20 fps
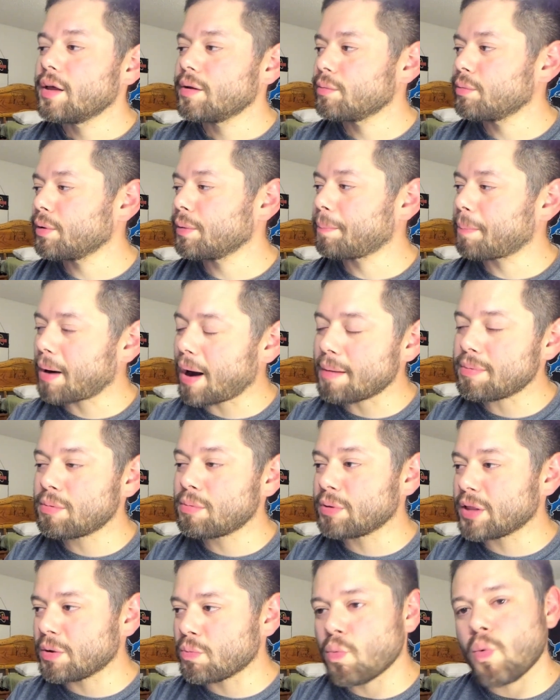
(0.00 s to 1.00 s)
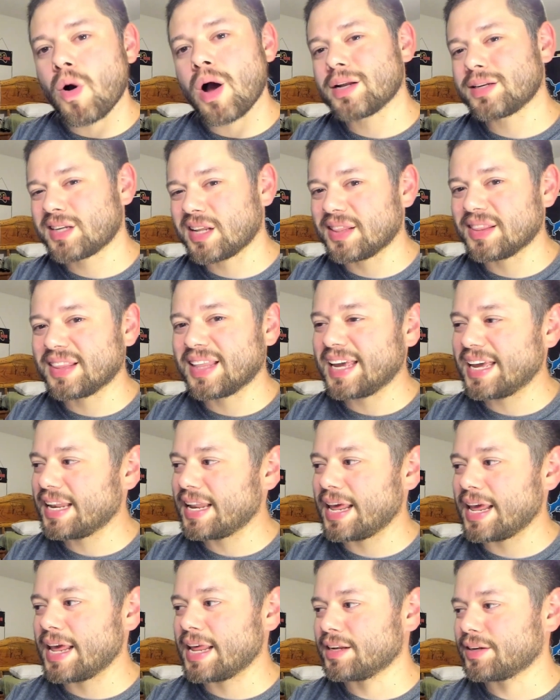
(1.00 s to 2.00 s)
we probably want to
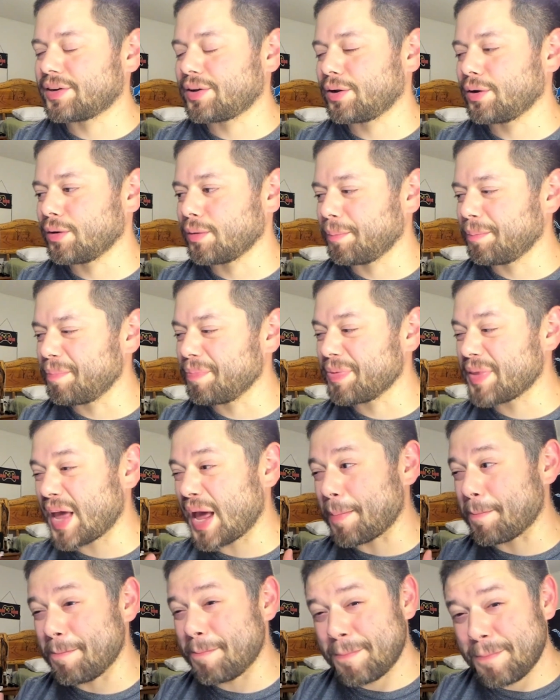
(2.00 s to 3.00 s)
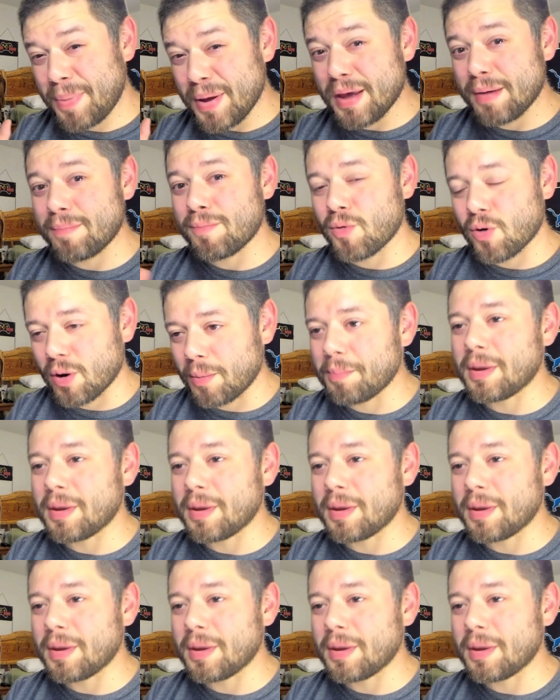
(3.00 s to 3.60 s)
lean into a bit more